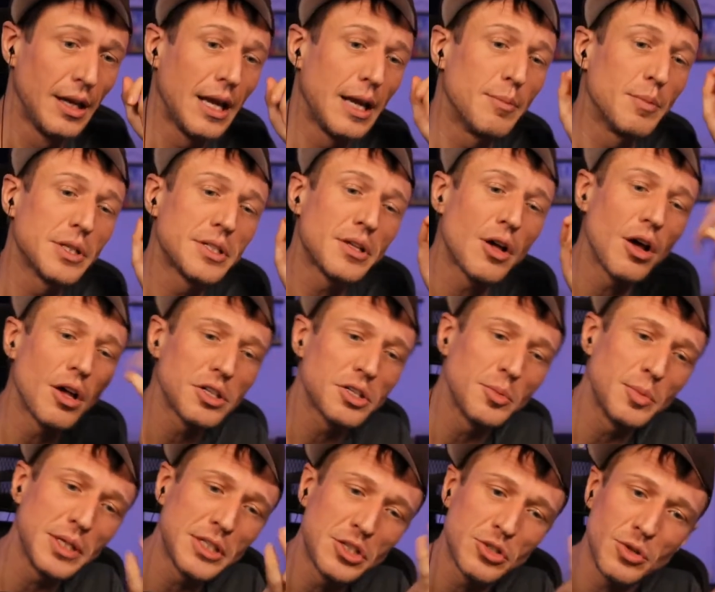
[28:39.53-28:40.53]
It must also
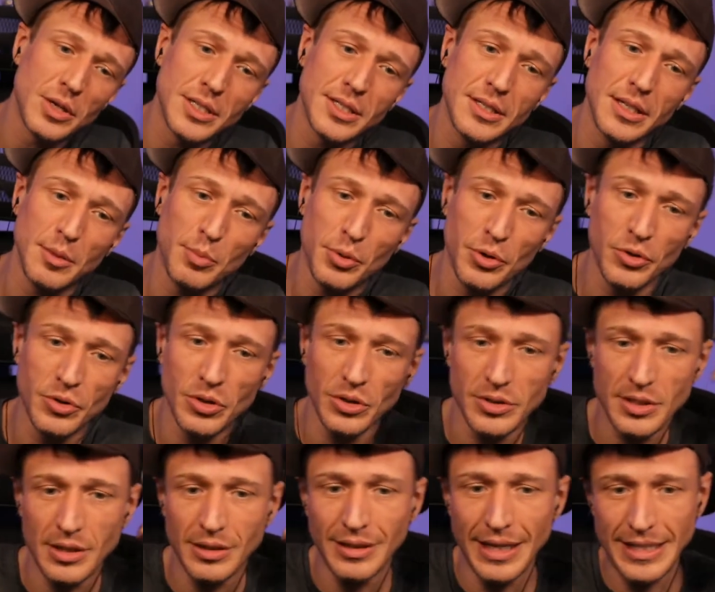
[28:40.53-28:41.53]
be stressed that
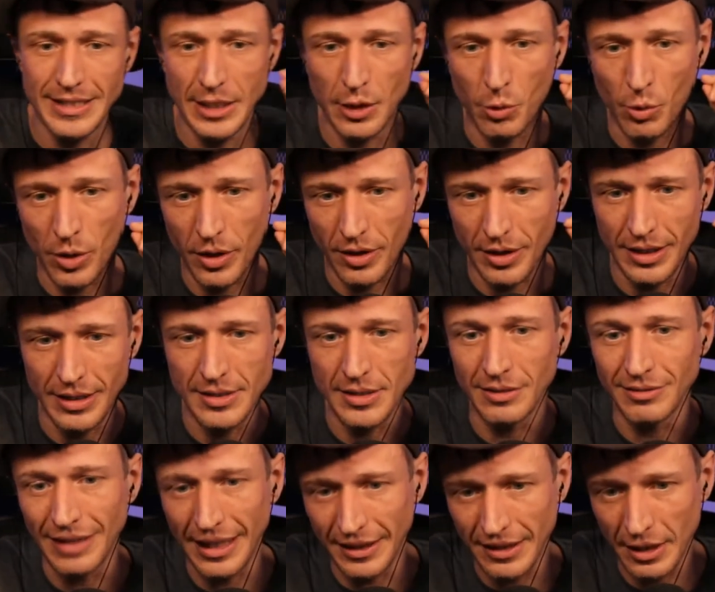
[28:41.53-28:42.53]
Proudhon's classic work is a
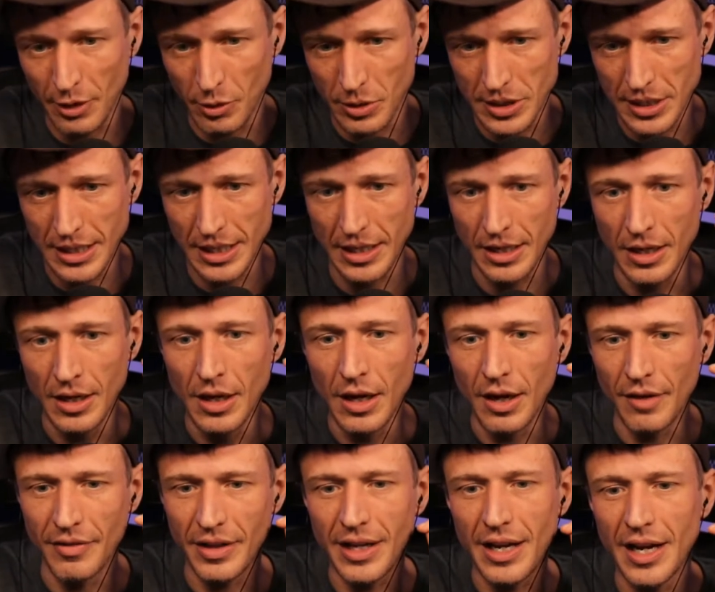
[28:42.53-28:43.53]
lengthy critique
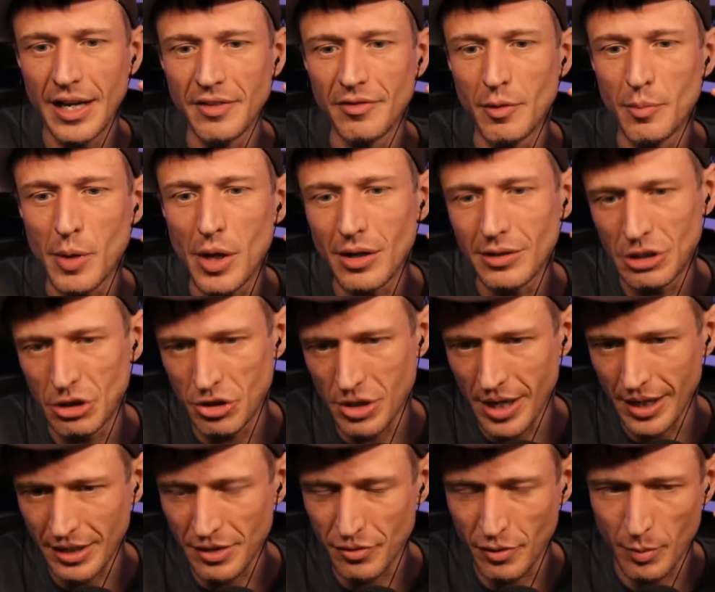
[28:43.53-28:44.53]
of the kind of
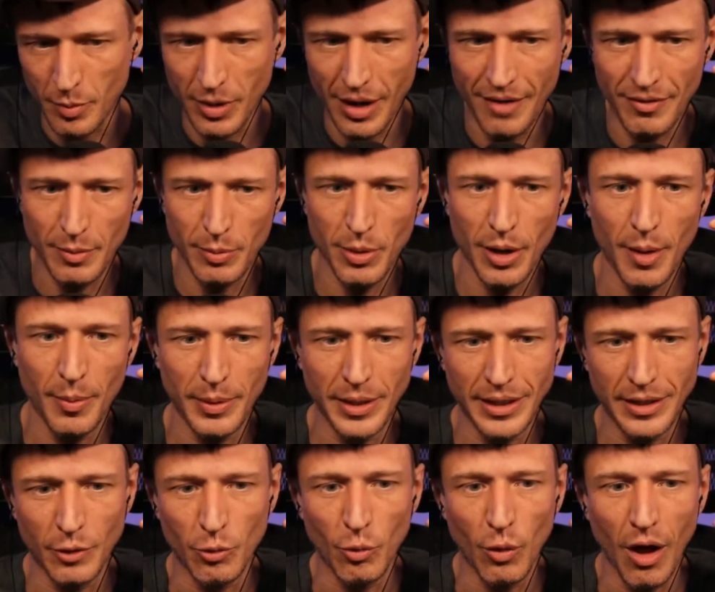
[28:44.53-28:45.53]
apologetics for private property
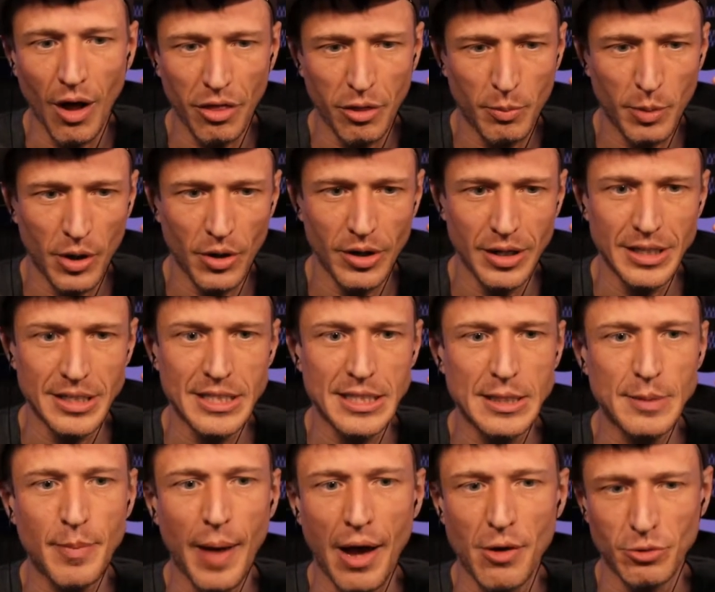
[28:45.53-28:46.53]
that Rothbard
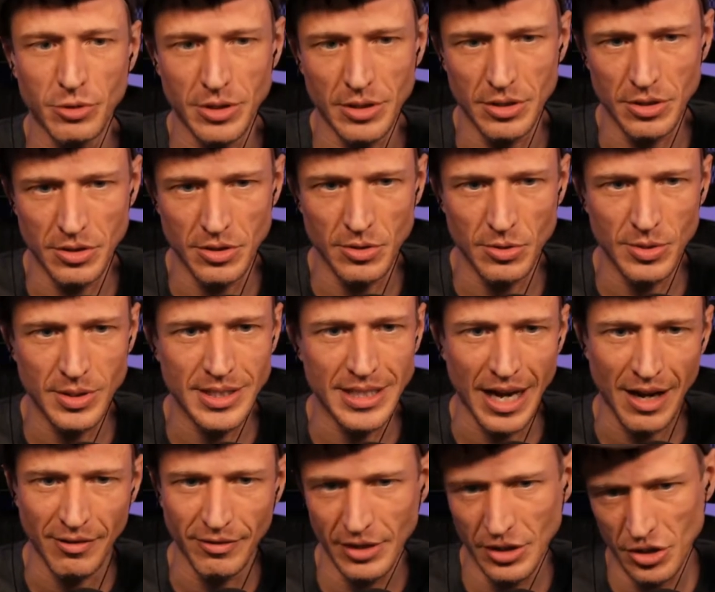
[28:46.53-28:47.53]
espouses to
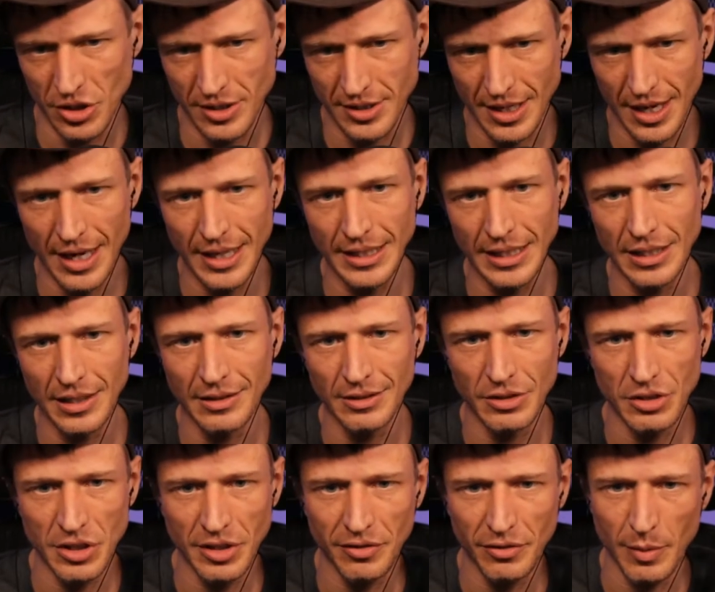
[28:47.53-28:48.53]
salvage his
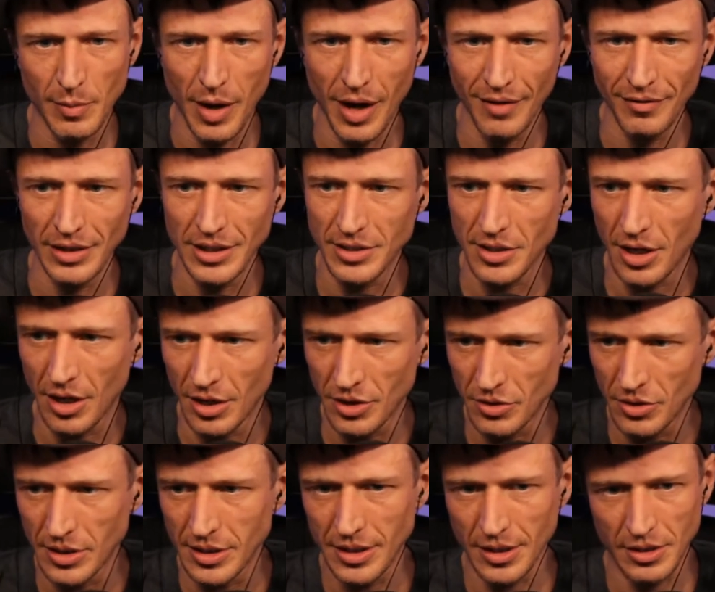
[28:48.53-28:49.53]
ideology from obvious
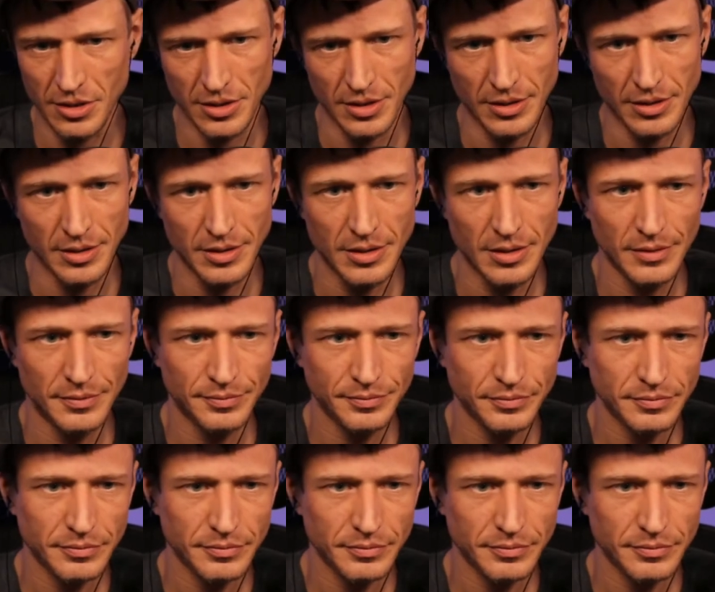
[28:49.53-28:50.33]
contradictions.